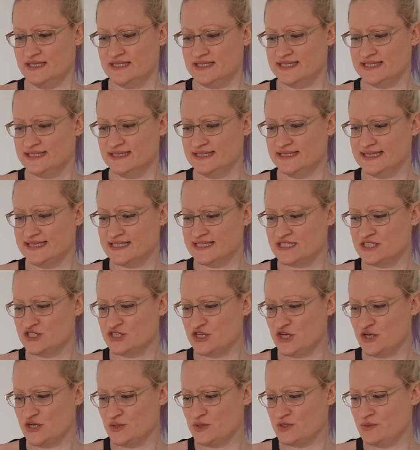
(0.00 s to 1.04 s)
It's
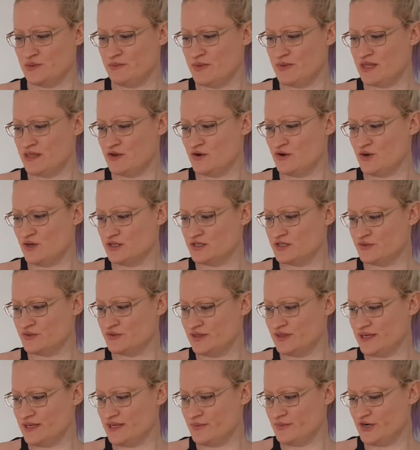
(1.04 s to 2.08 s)
glitz toned mineral
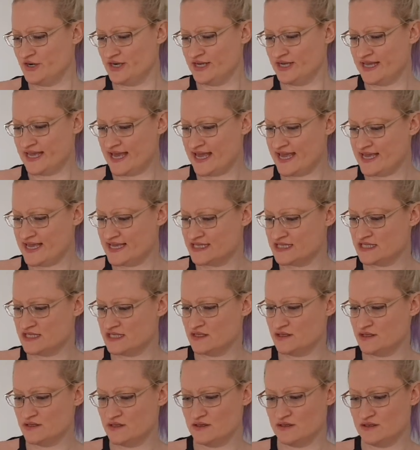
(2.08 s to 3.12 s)
glimmer gaze
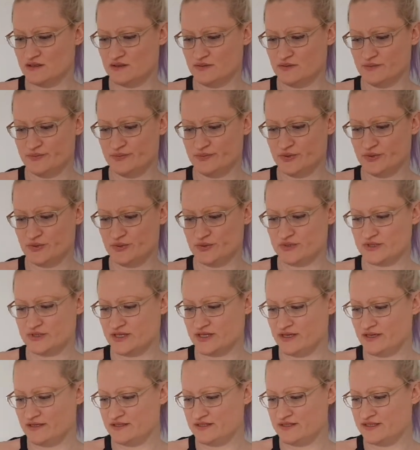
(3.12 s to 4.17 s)

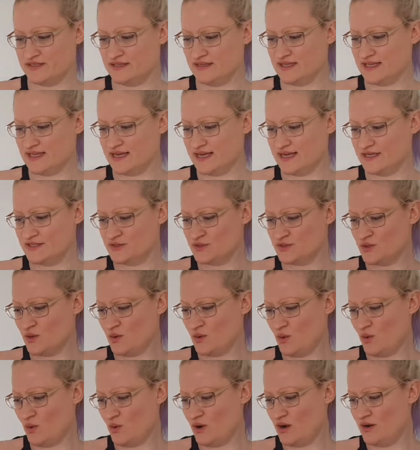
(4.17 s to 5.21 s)
booted glad
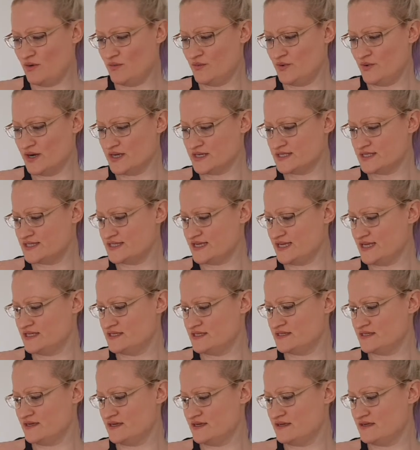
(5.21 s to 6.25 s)
core
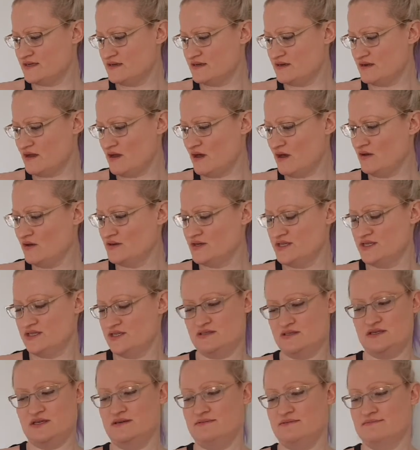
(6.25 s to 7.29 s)
reset and
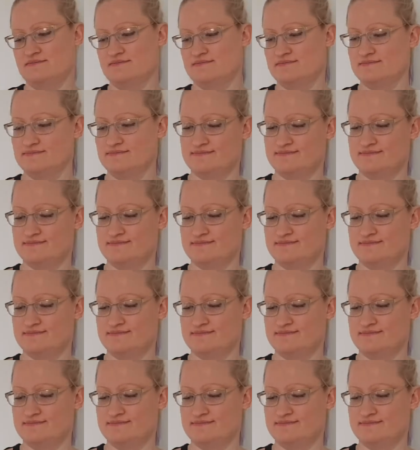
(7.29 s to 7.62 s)
honesty.